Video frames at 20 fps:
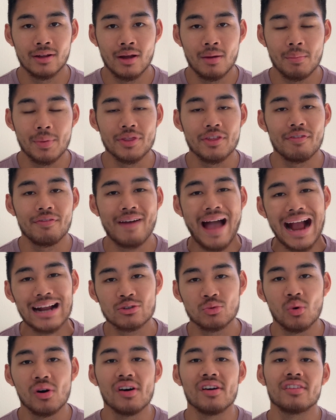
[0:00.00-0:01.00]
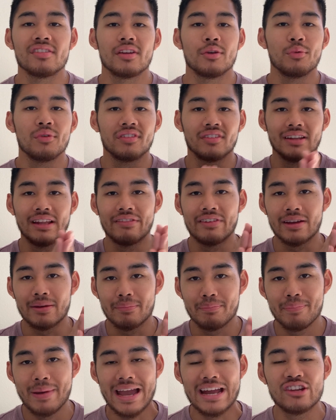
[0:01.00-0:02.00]
But the fact was, he was living
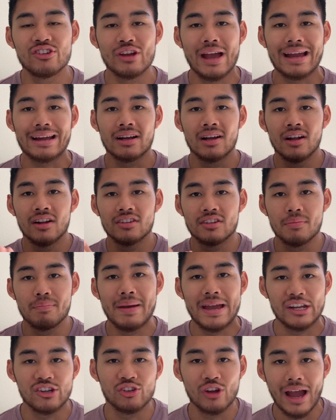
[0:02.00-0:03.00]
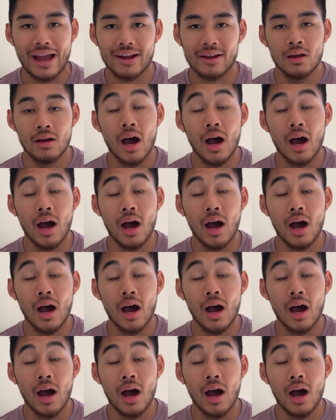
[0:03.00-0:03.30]
paycheck to paycheck.